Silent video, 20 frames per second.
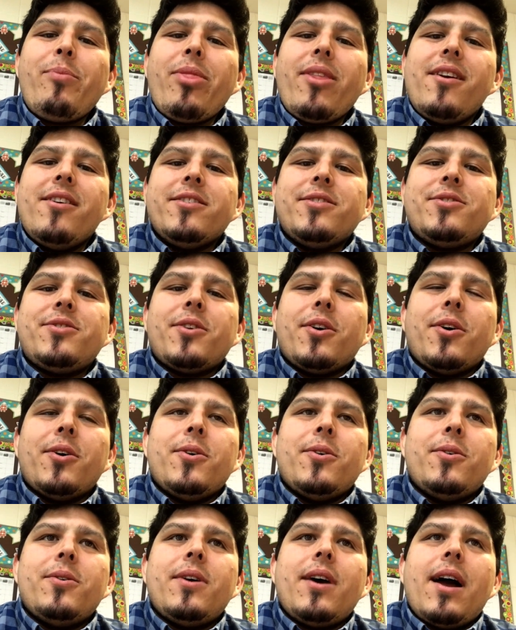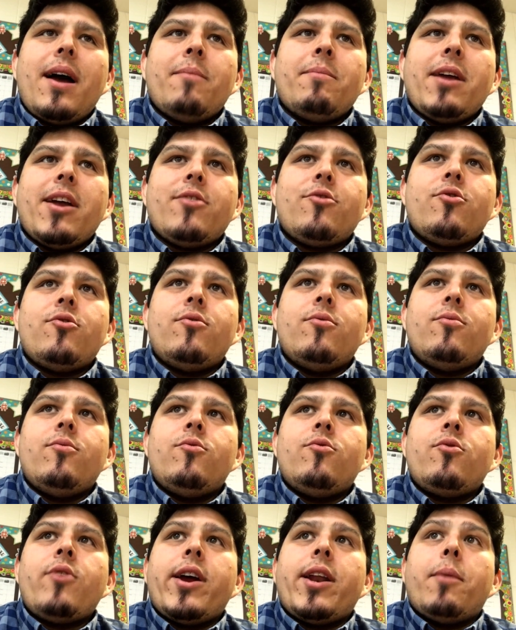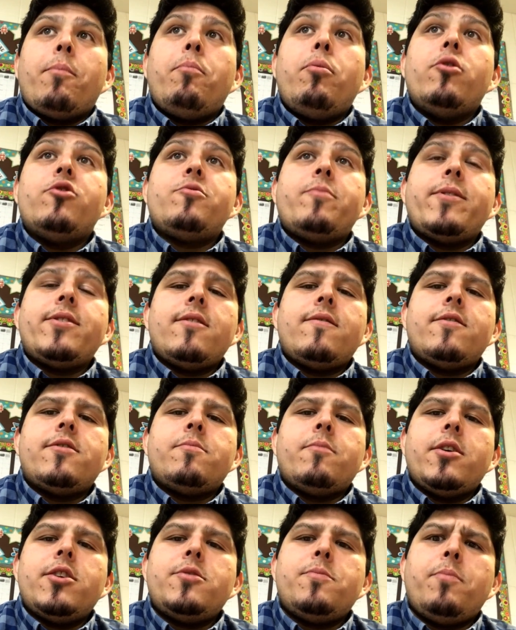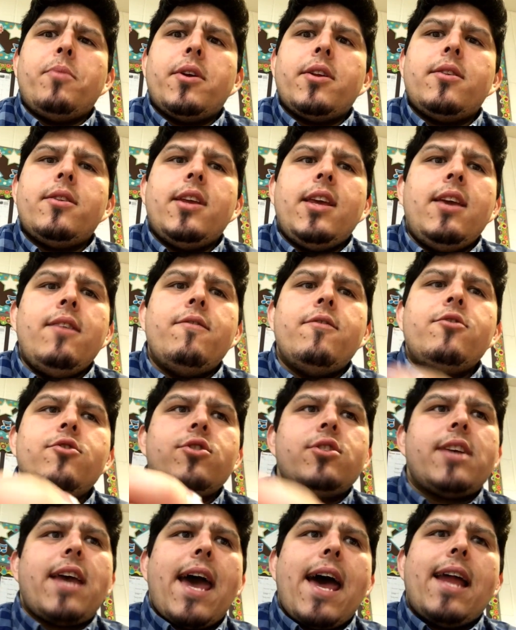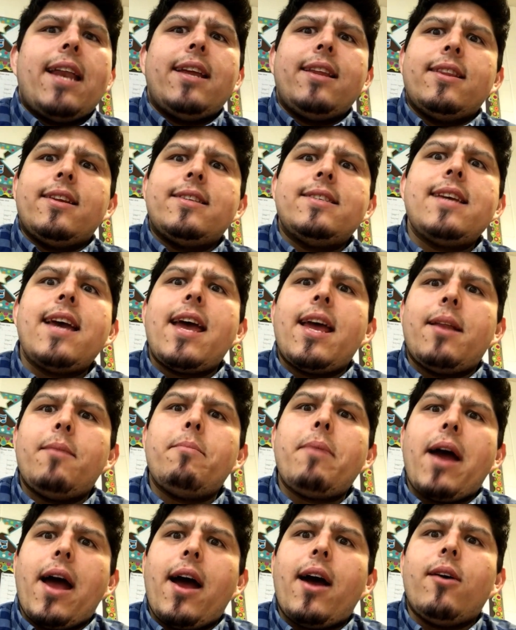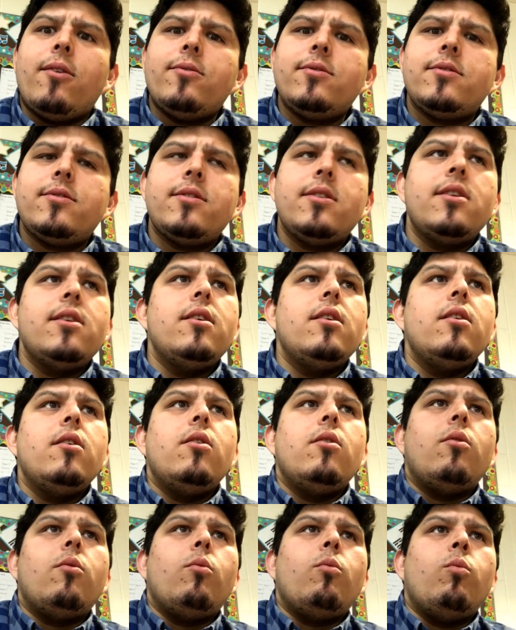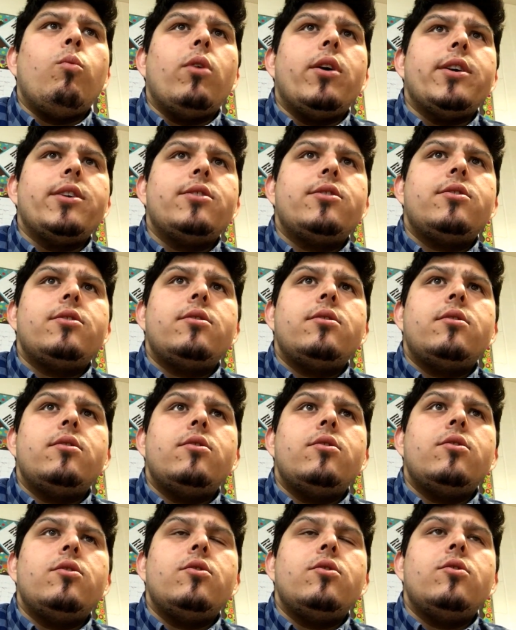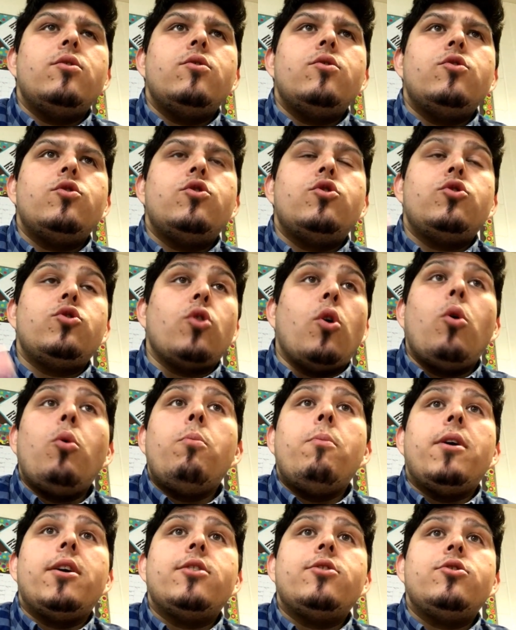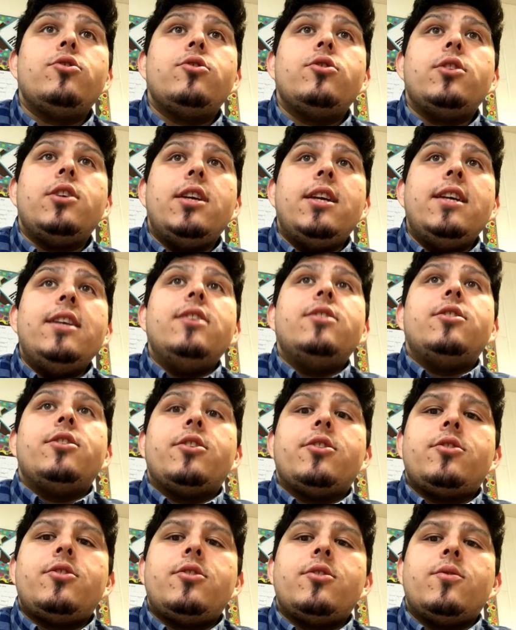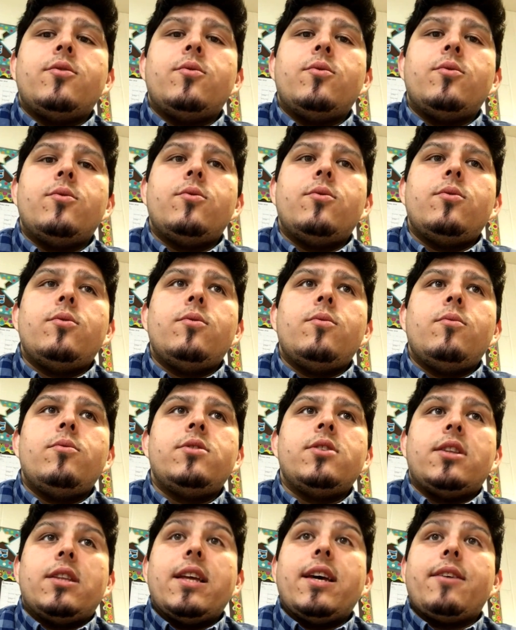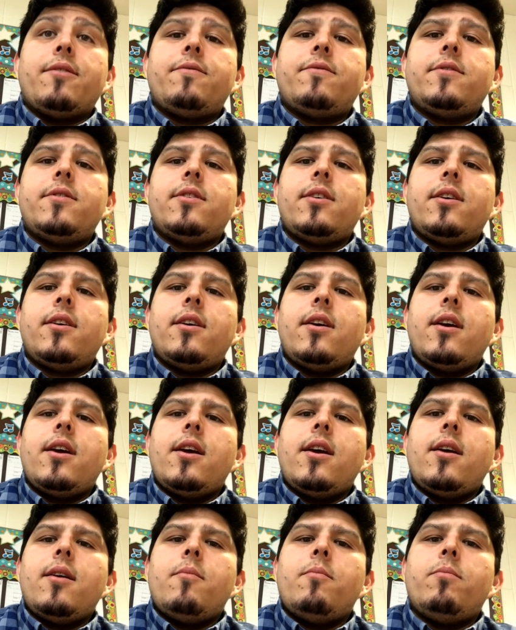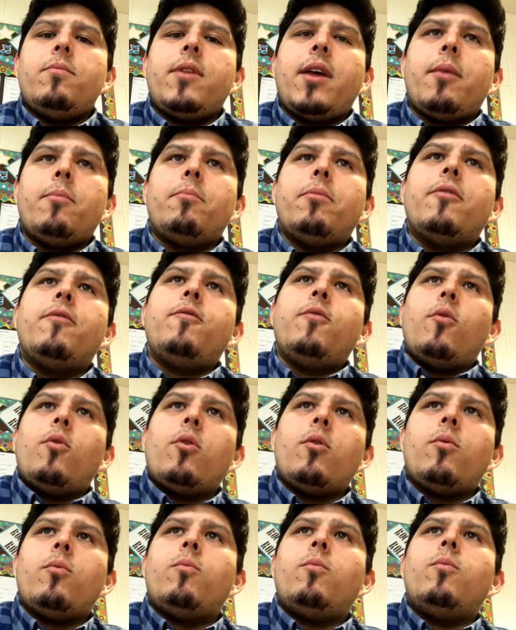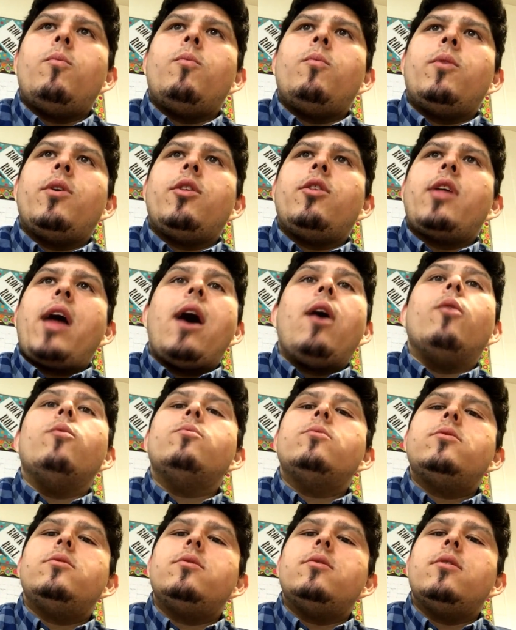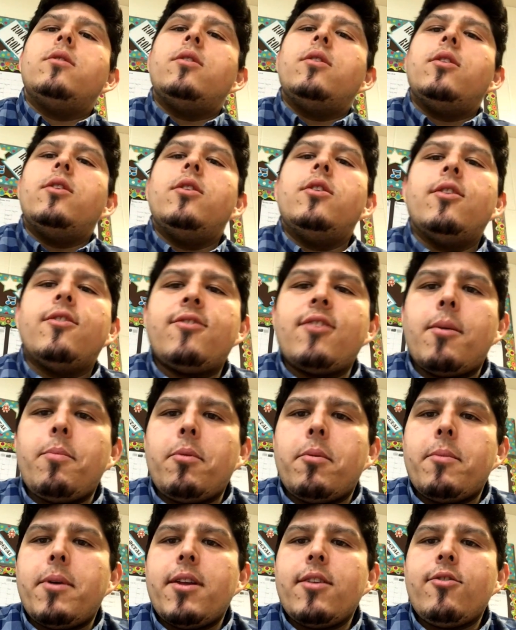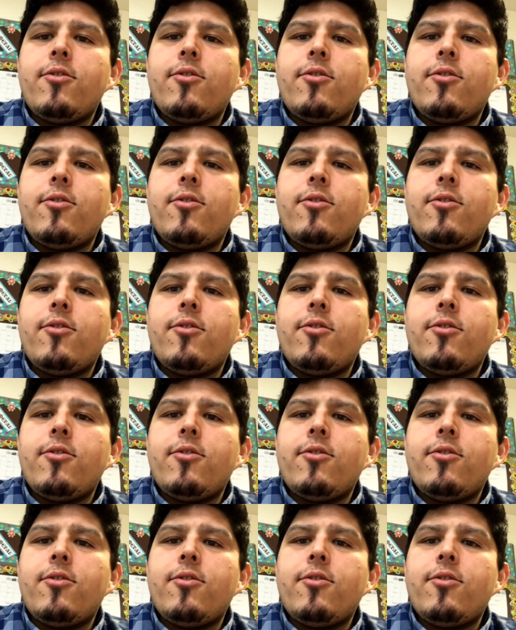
So I'm not trying to push myself as much, but even just adding the 10 pounds was so much easier to lift than before without the supplement.